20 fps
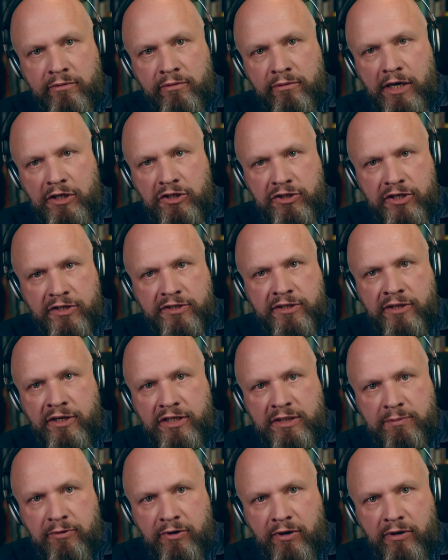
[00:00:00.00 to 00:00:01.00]
It's just the
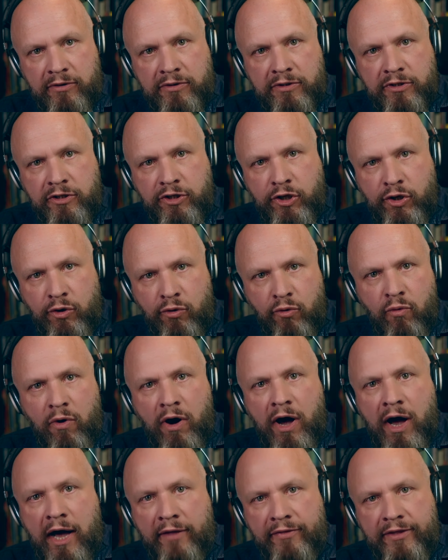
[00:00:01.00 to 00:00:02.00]
experience. You
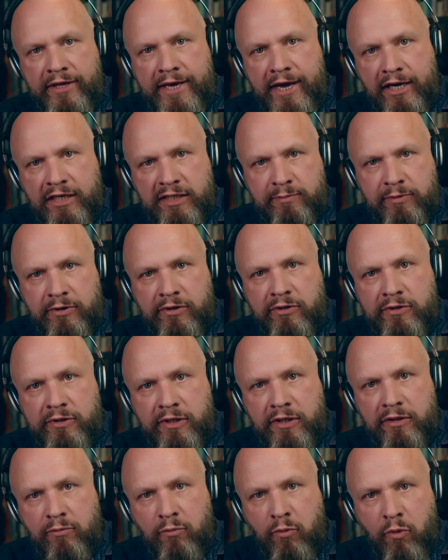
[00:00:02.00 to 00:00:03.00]
are the
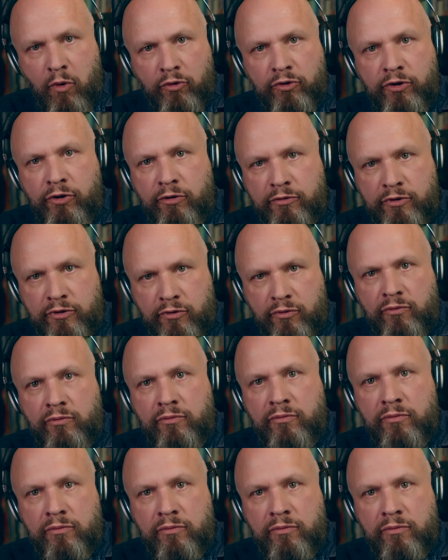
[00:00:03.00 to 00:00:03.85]
experts at what you do.